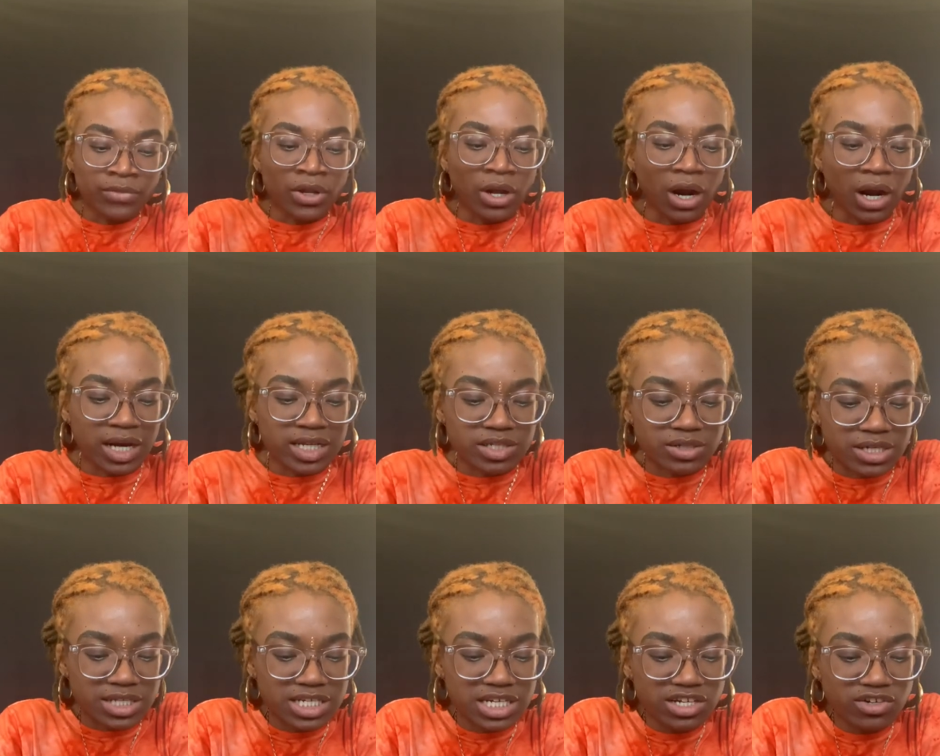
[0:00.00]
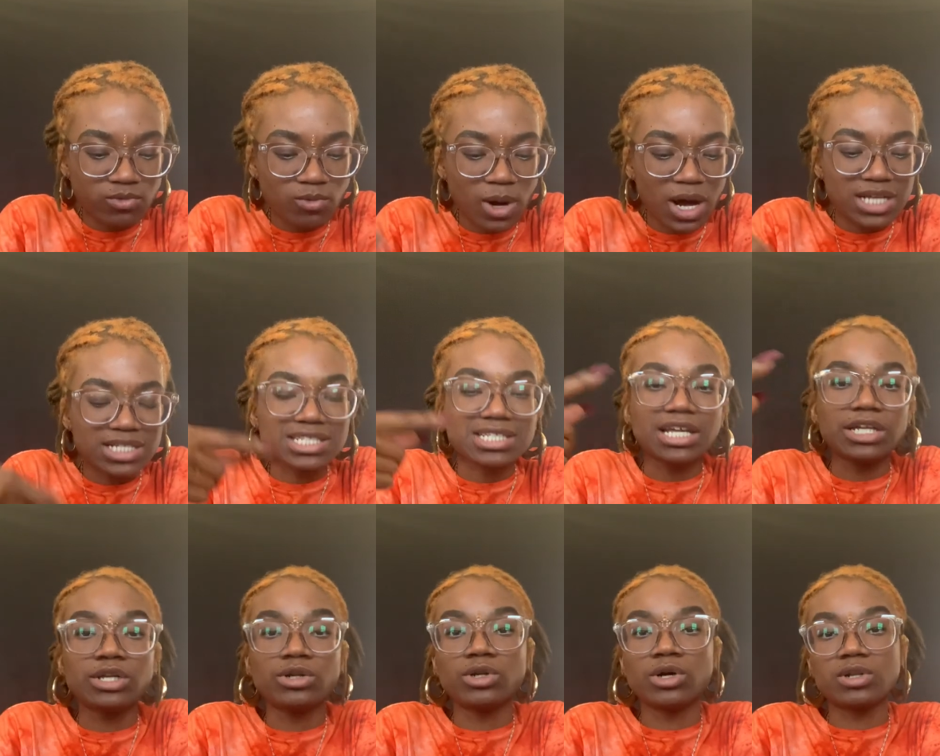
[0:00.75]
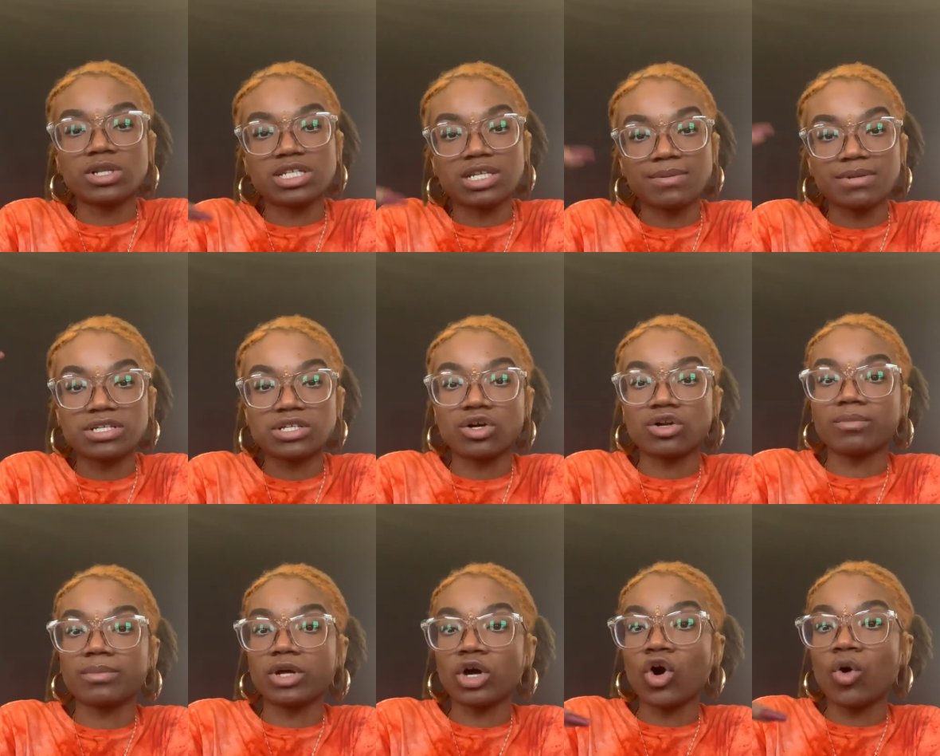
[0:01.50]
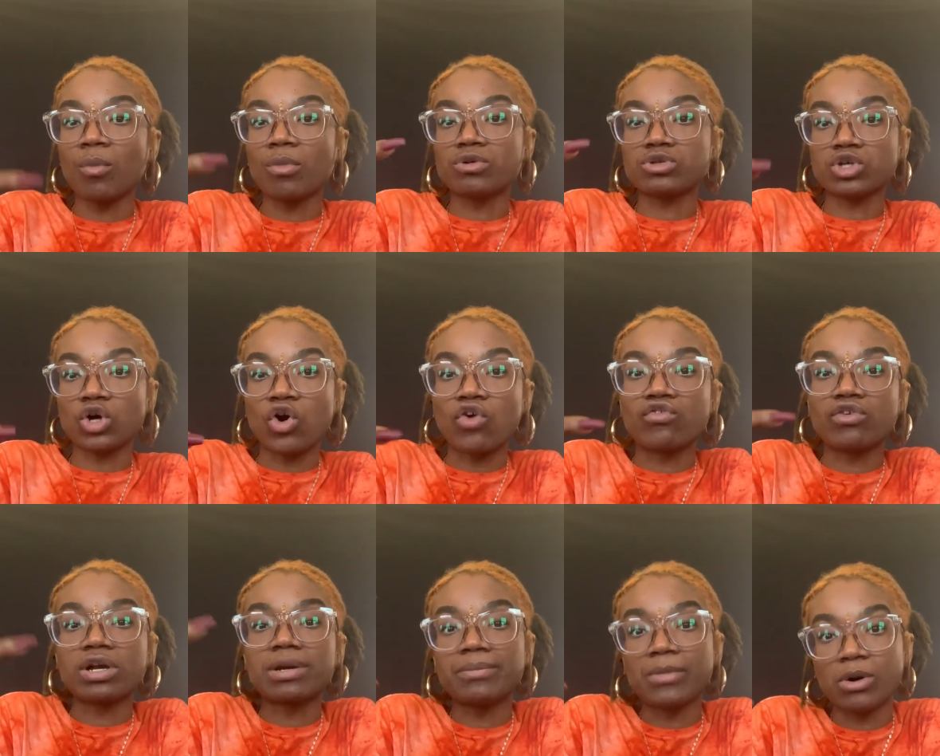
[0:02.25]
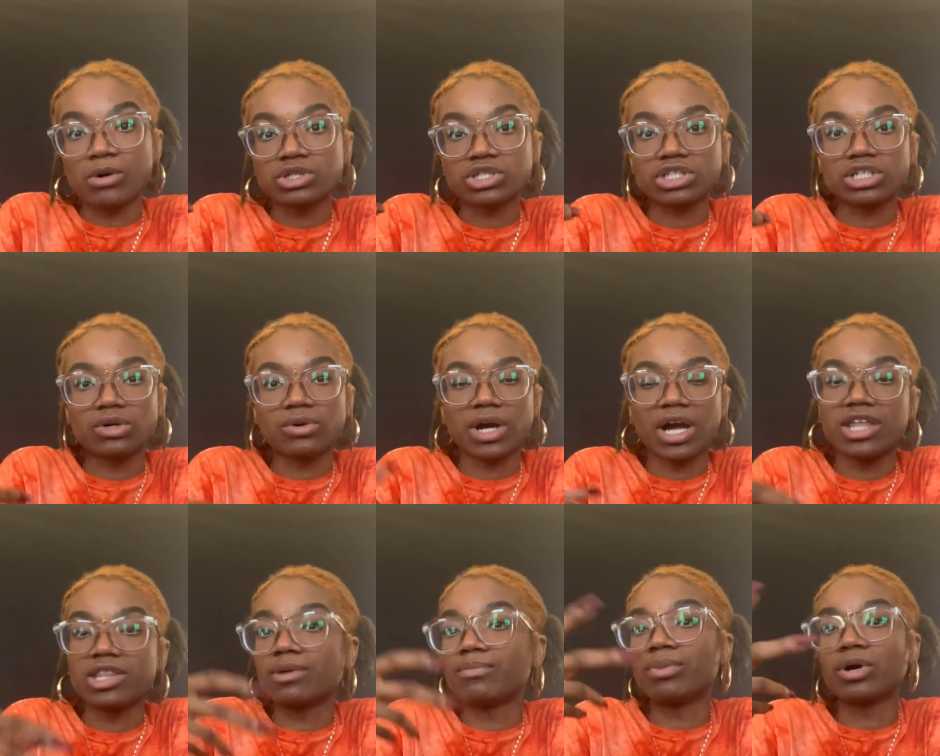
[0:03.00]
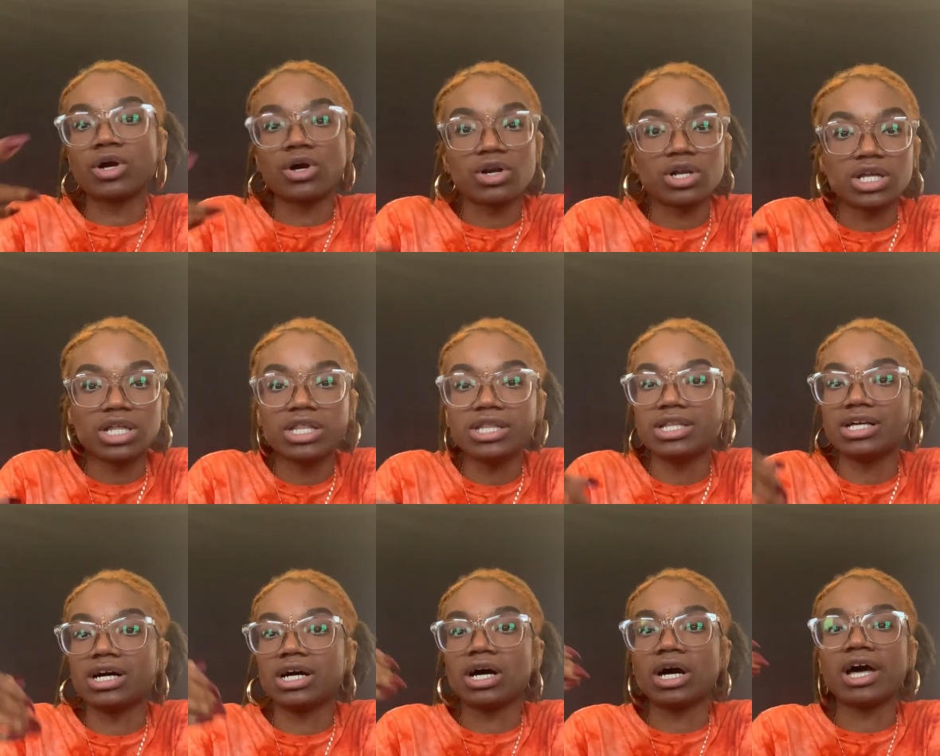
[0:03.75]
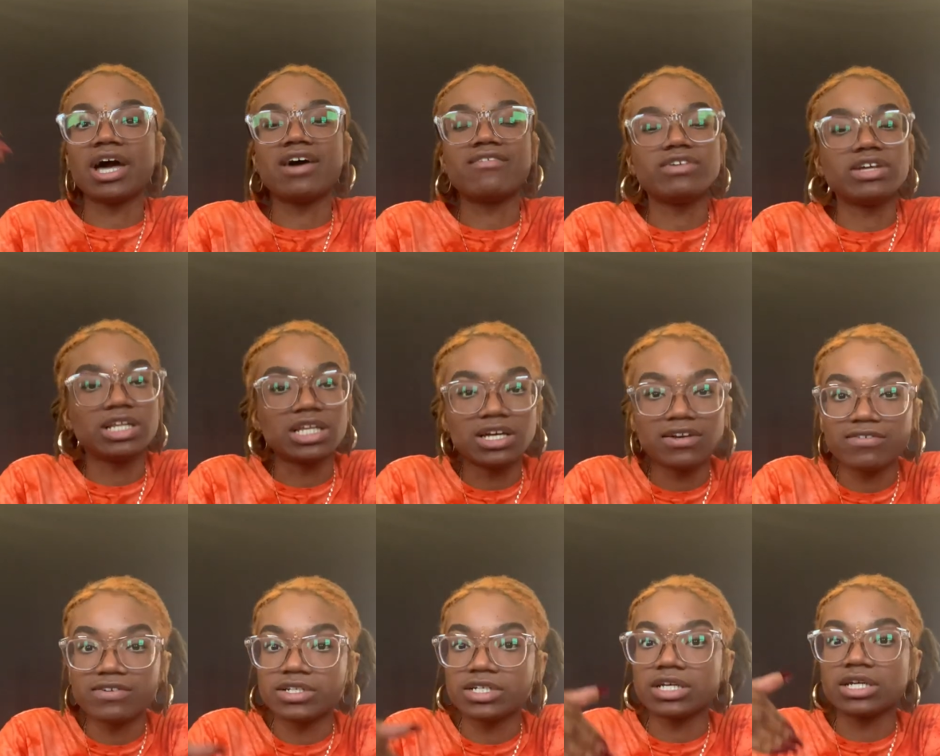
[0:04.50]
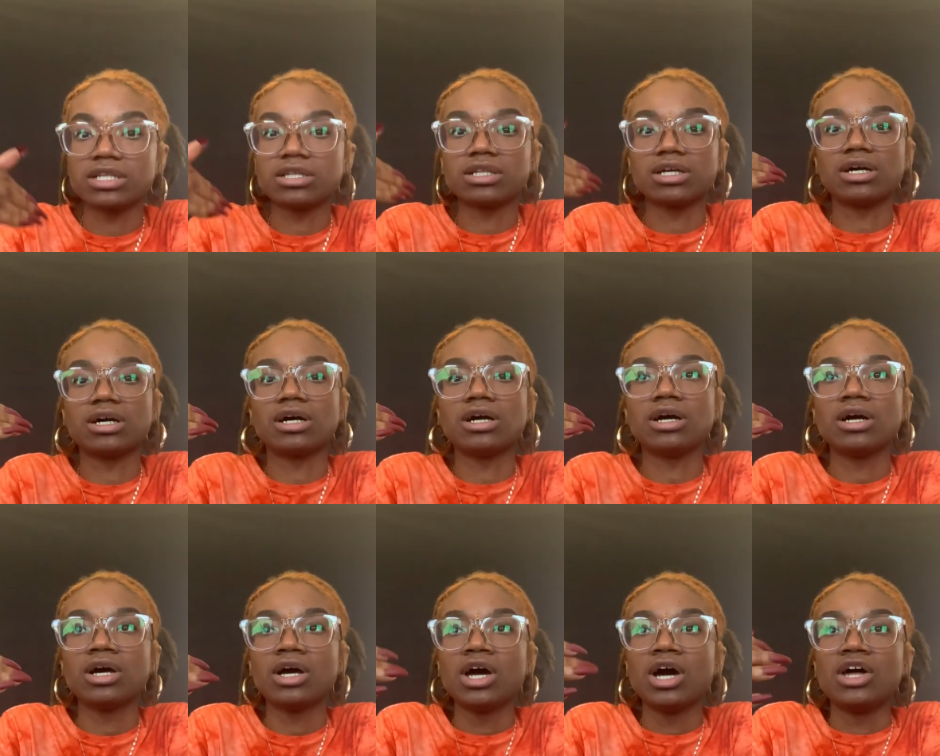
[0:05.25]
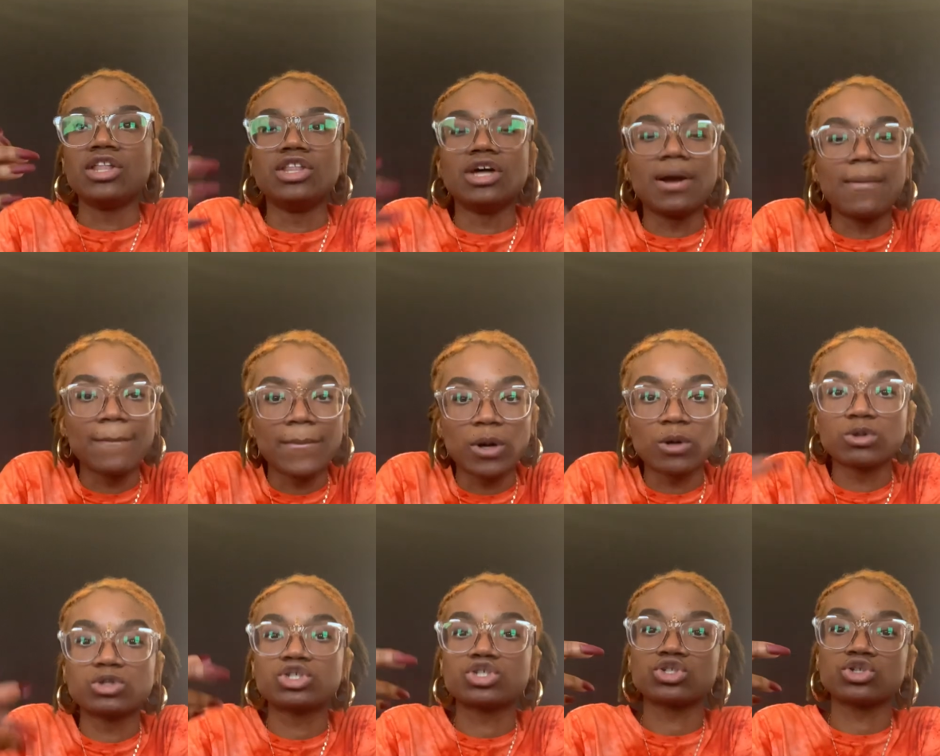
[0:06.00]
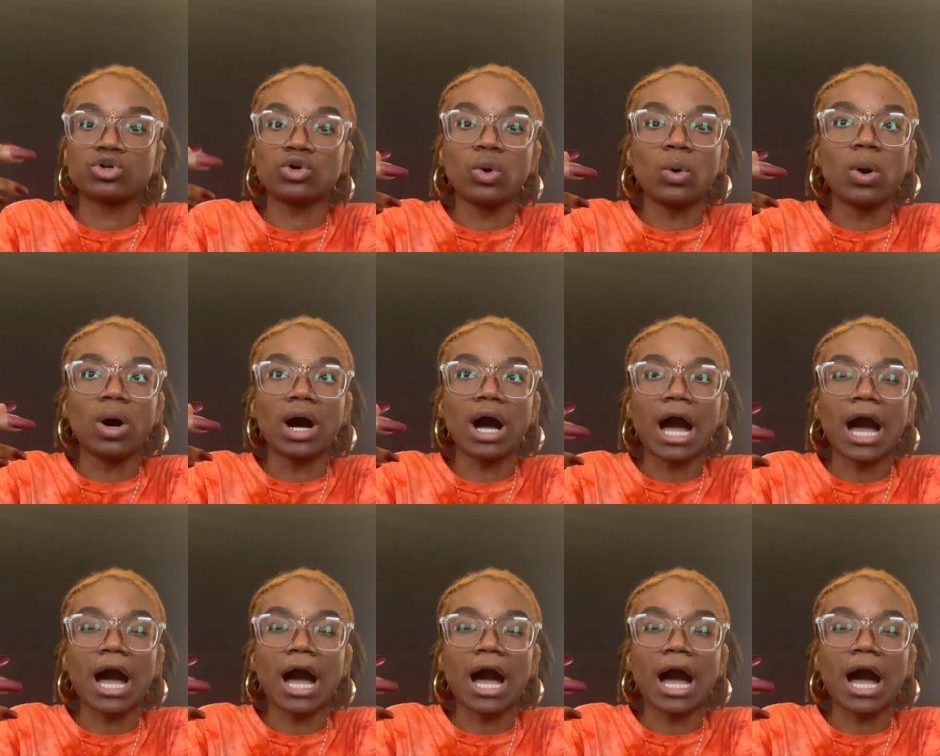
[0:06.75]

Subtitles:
All right. So the 10 of Wands is letting you know that something's going to be almost over emotionally. Okay. The burden, the heavy lifting, the emotional